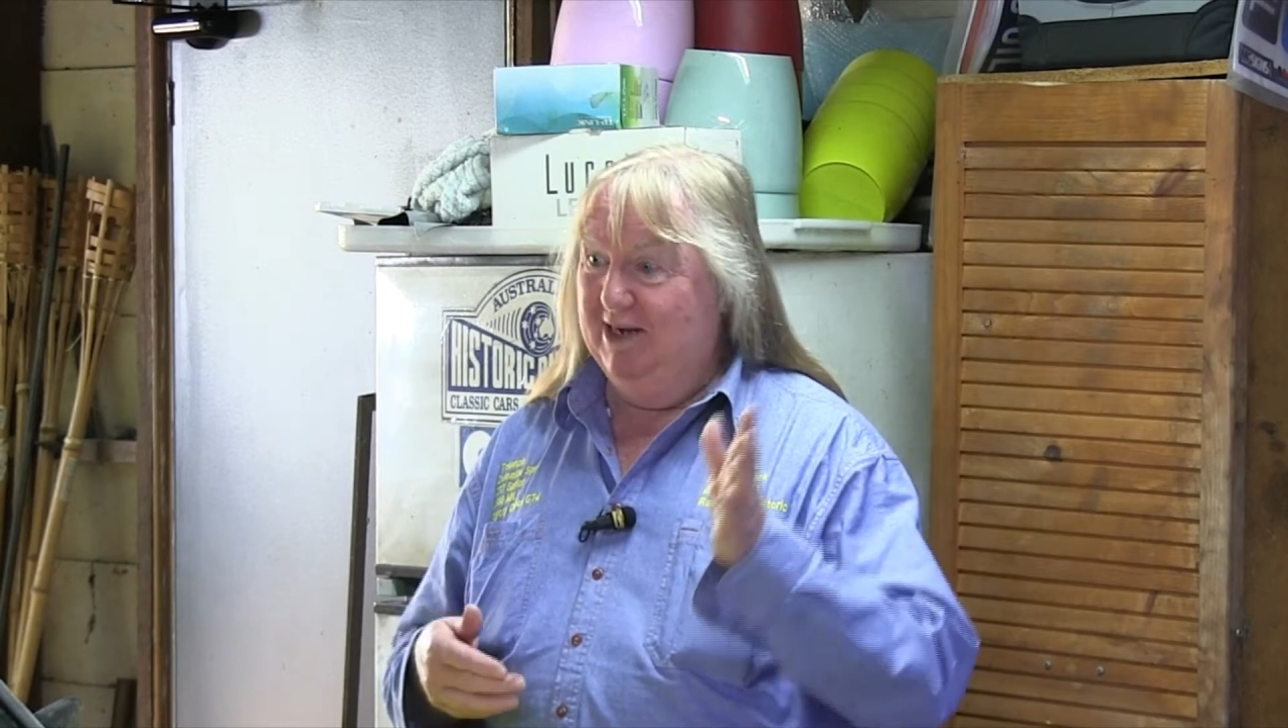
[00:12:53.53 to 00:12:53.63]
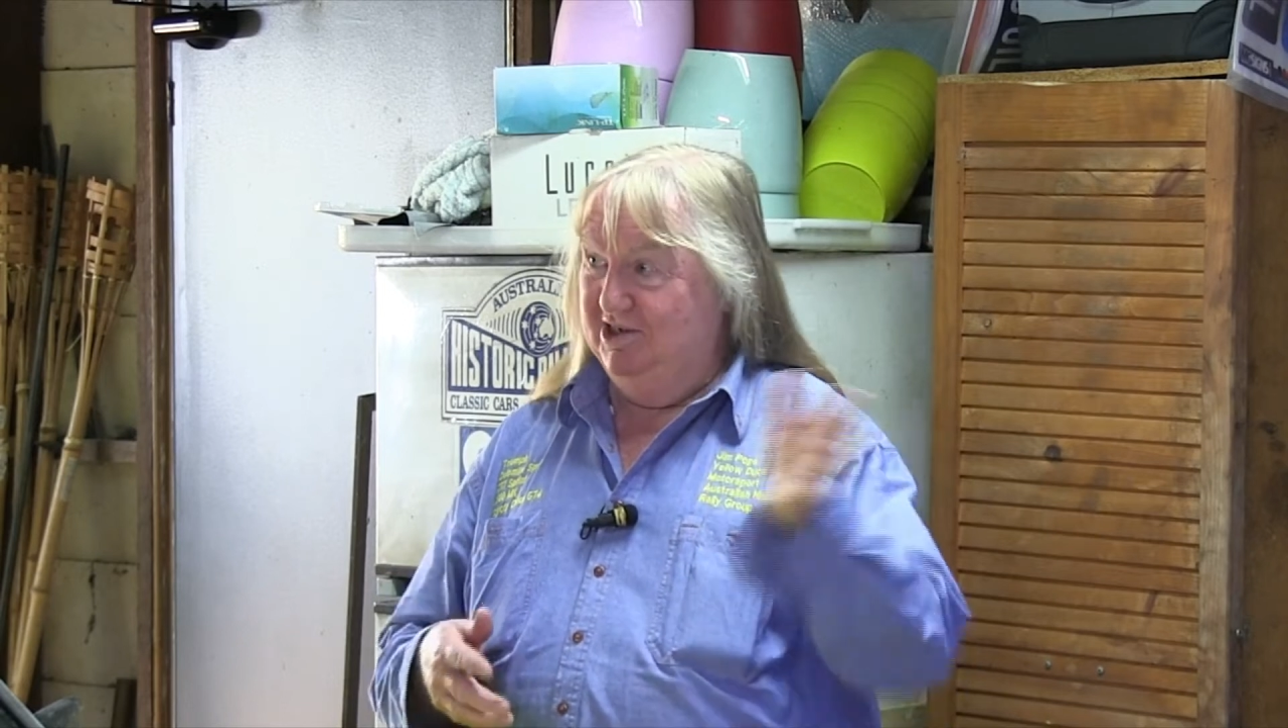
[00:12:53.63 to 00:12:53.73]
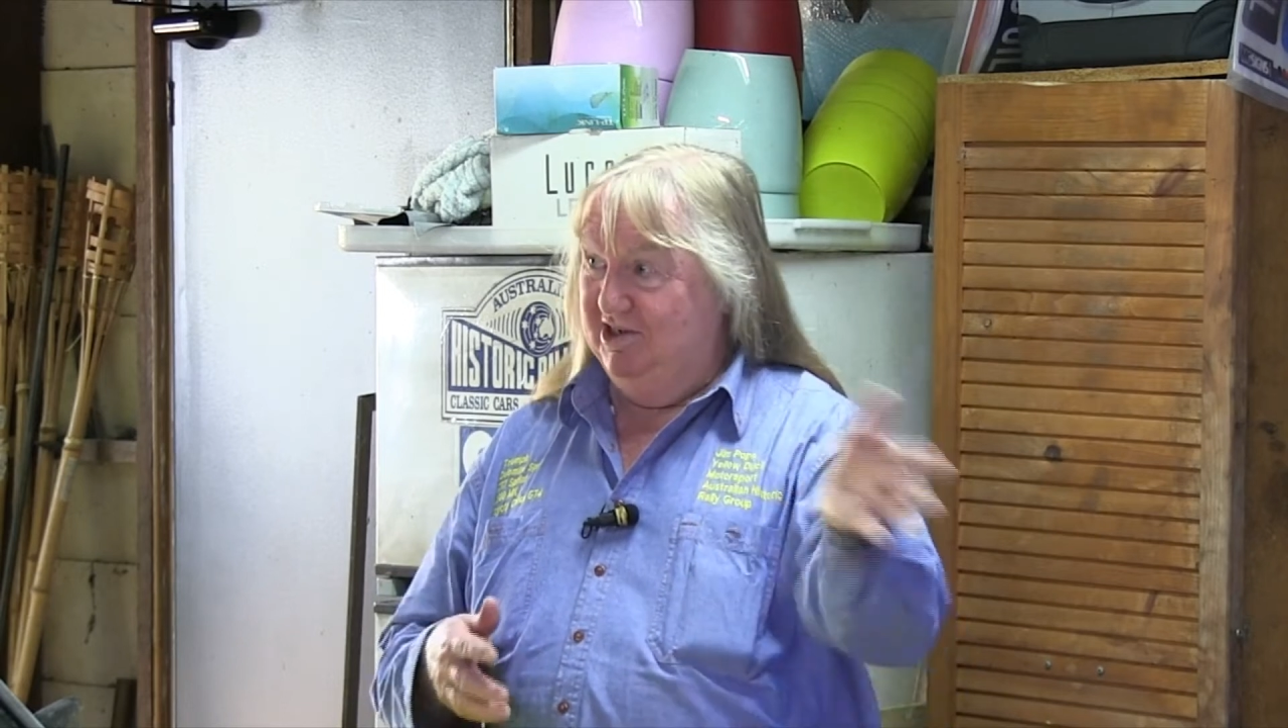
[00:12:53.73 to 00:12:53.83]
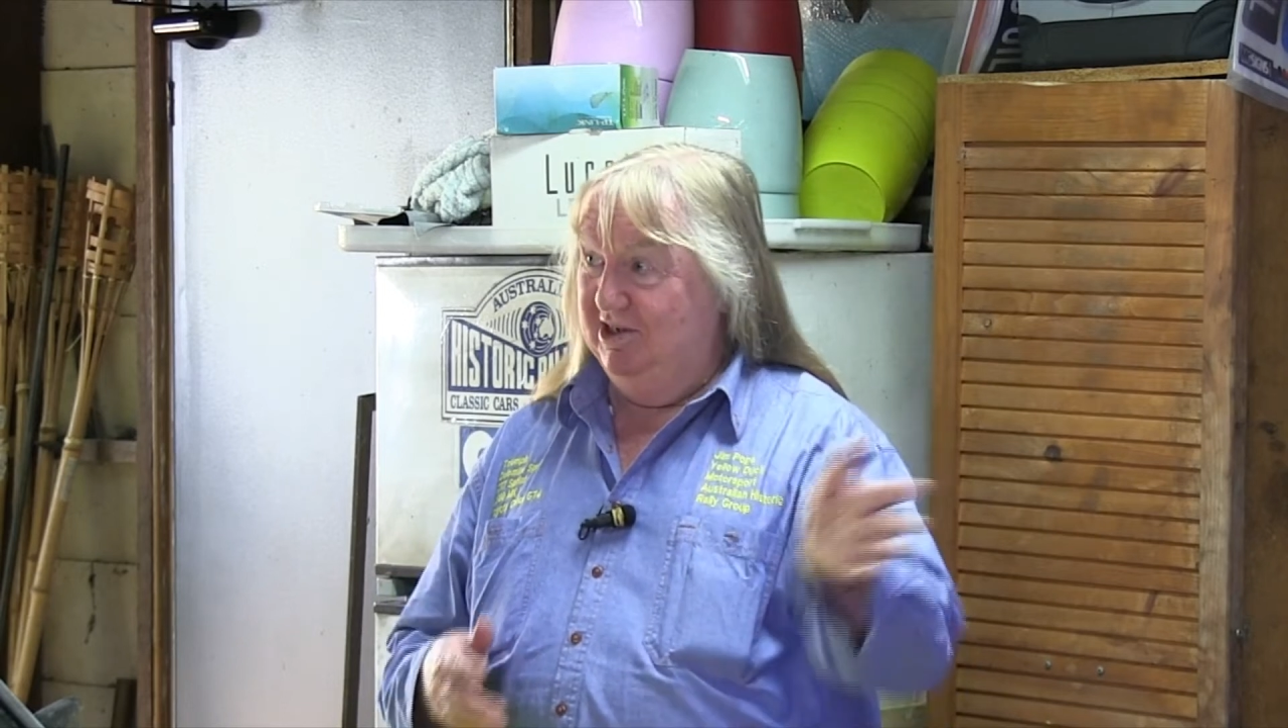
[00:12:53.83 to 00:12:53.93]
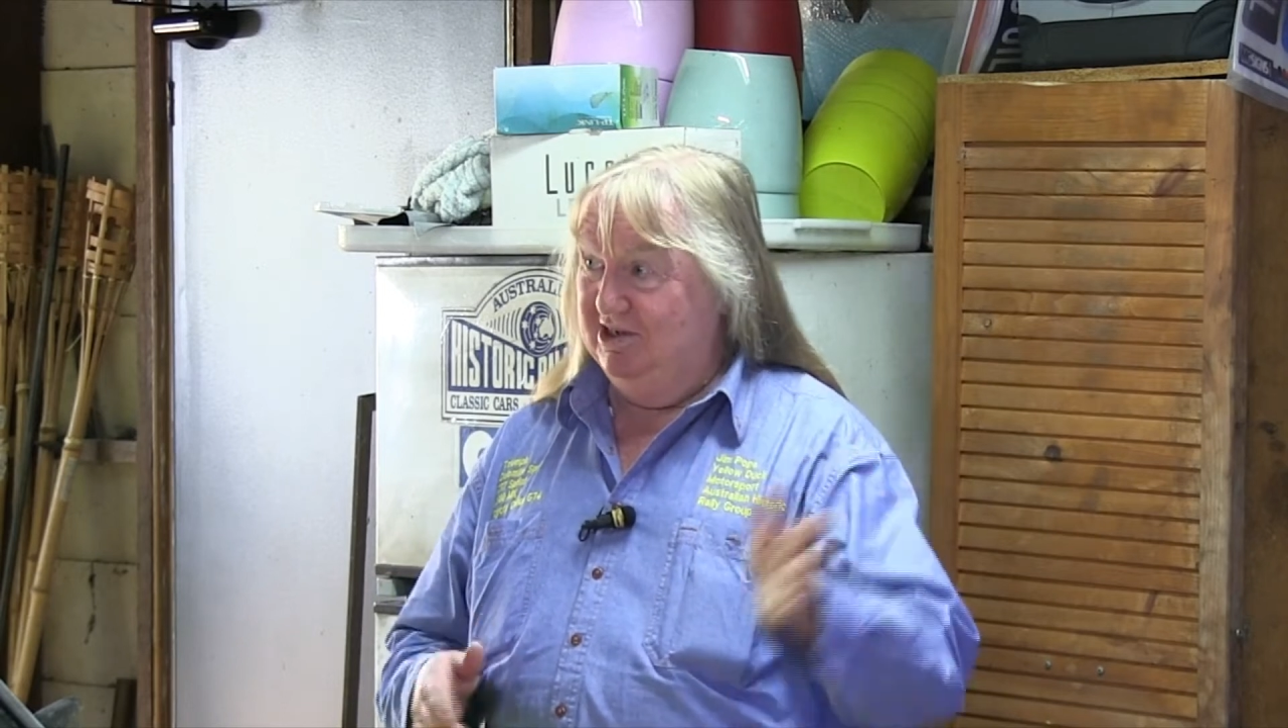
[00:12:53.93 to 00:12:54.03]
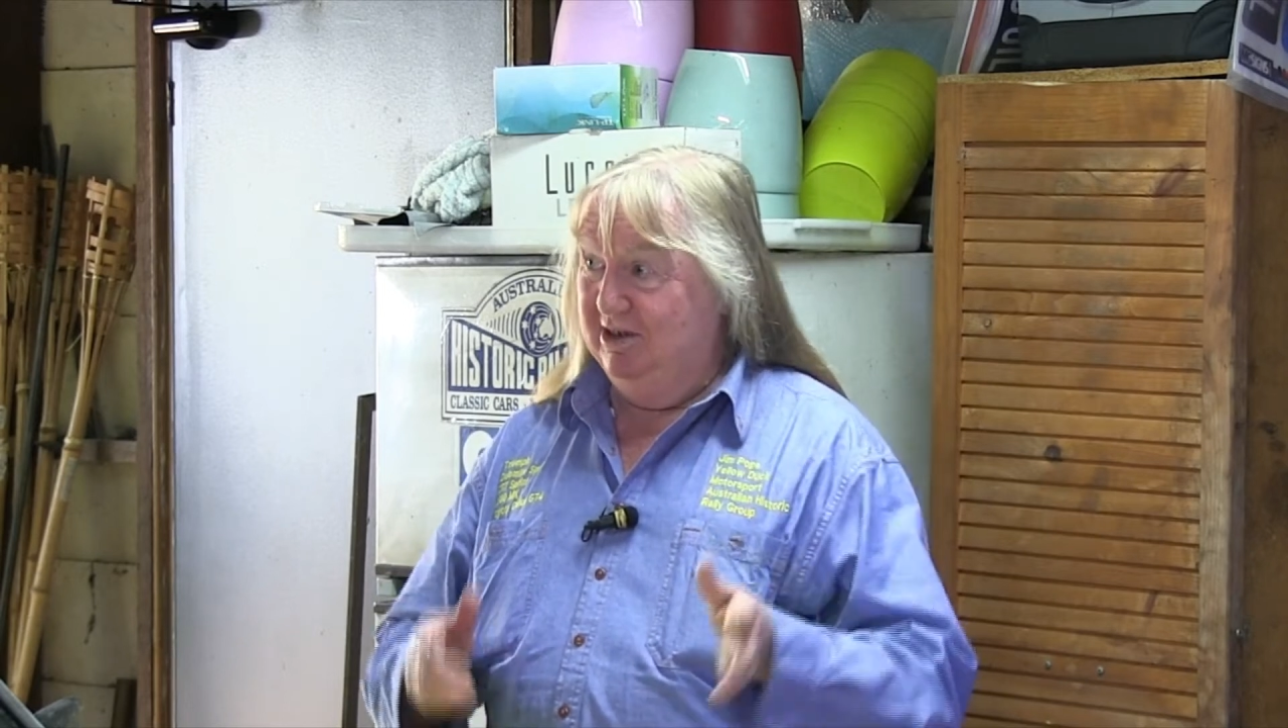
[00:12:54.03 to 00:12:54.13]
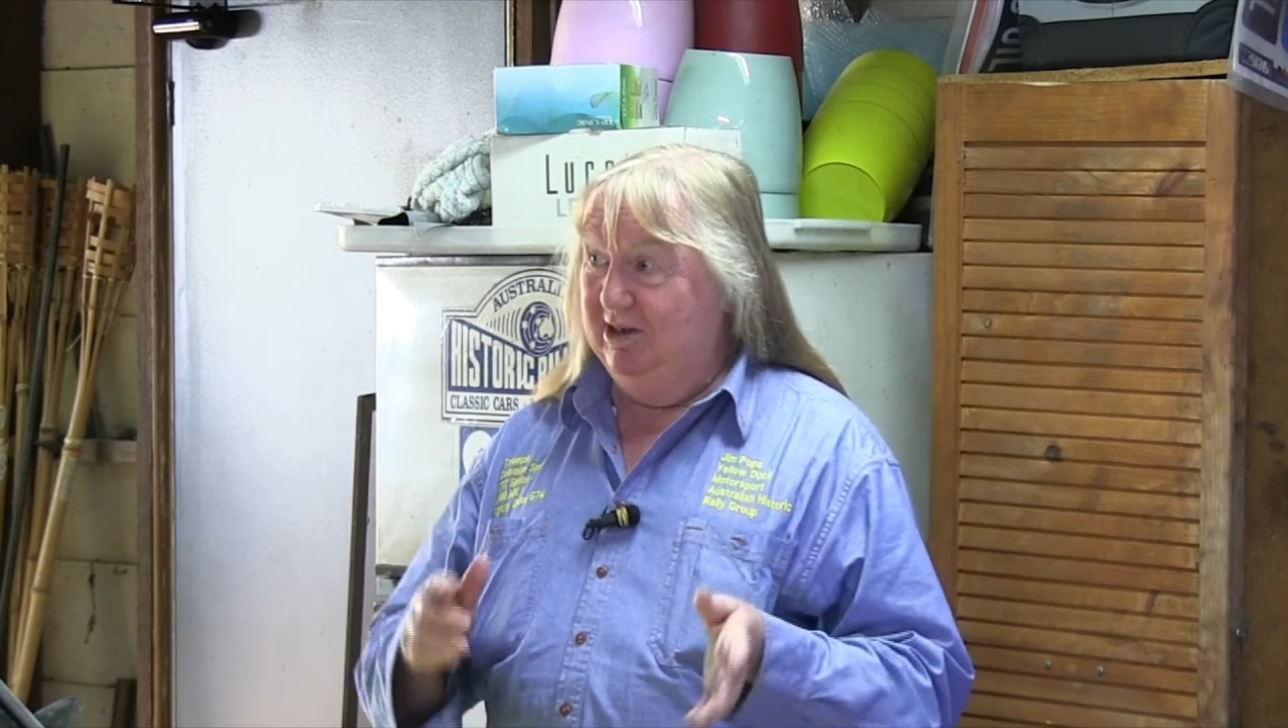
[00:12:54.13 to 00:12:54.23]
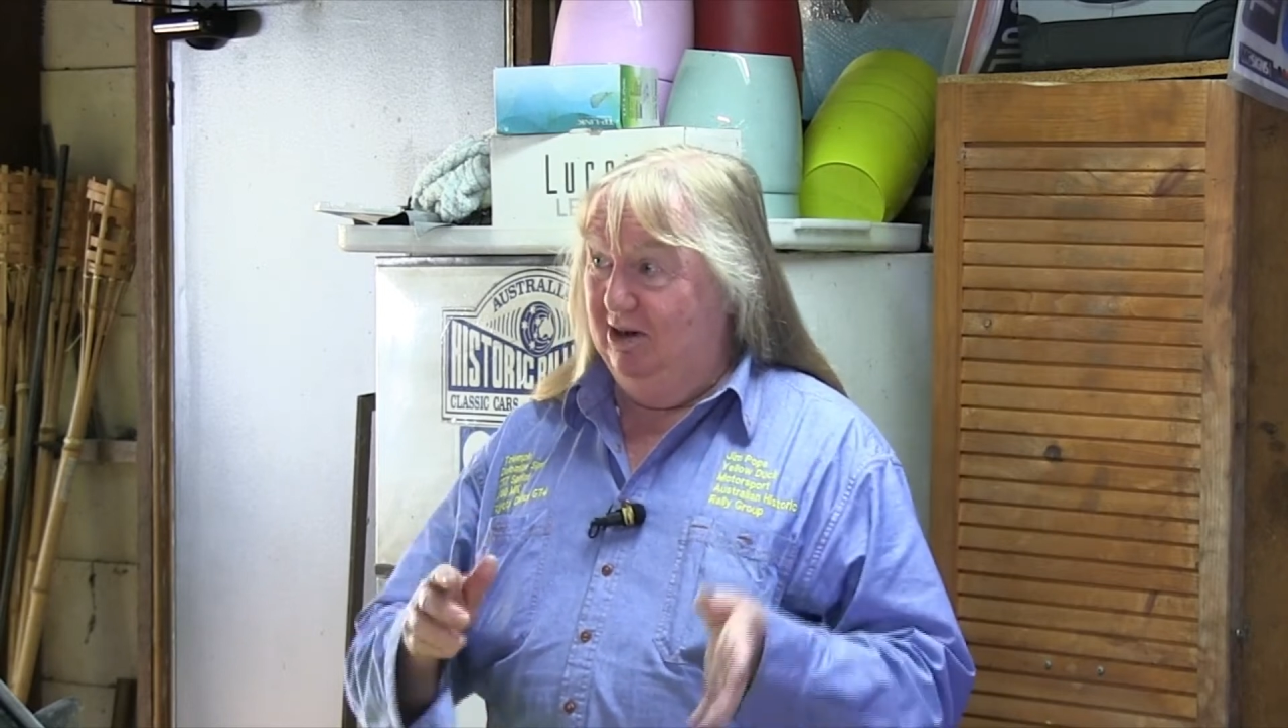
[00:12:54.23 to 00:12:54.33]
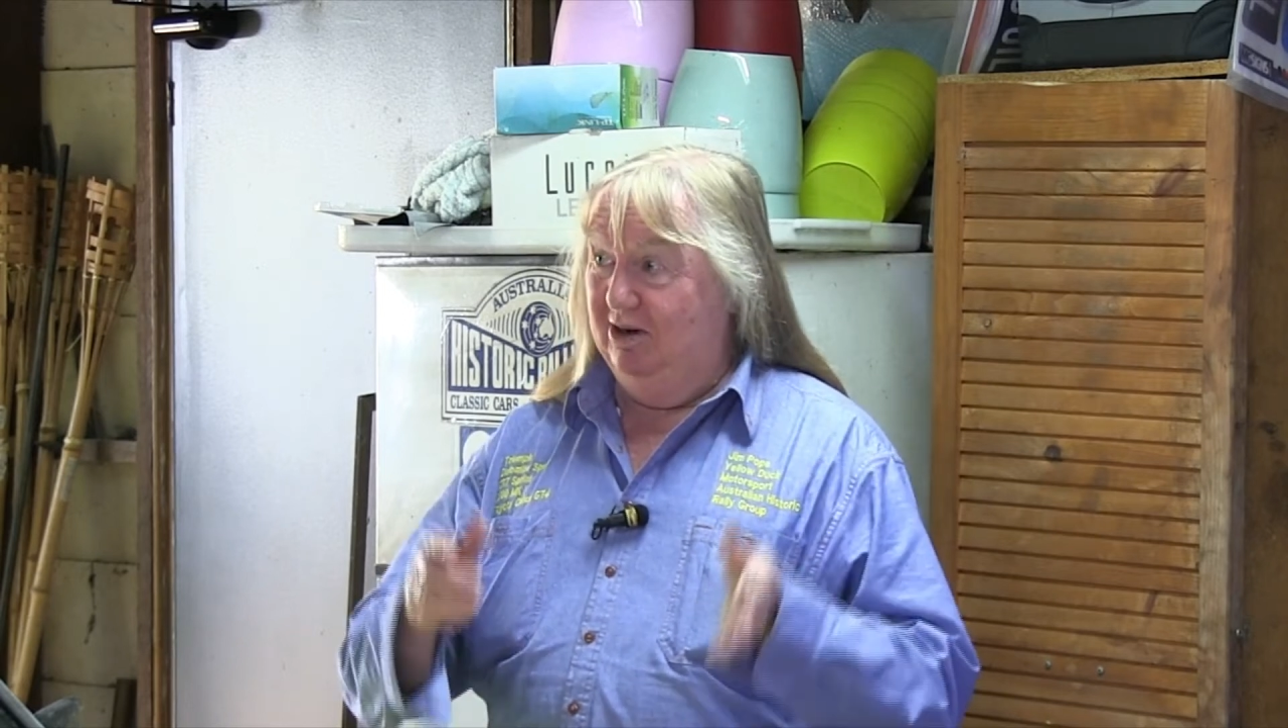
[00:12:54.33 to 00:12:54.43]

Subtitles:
understeer city.